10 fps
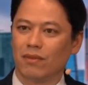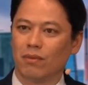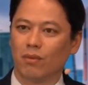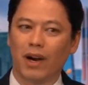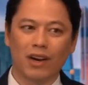
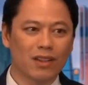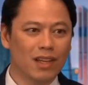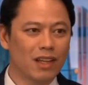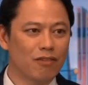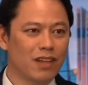Why are they
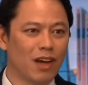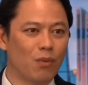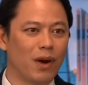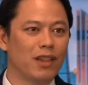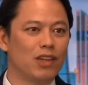left out?
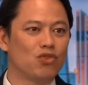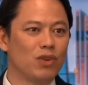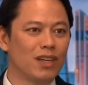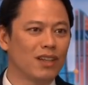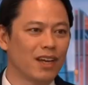Why are they
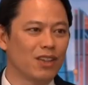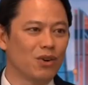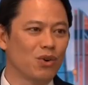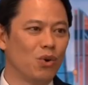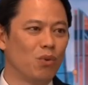treated like
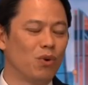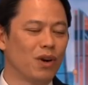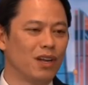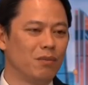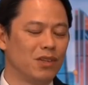they're Cold War
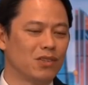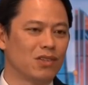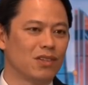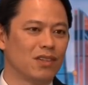enemies?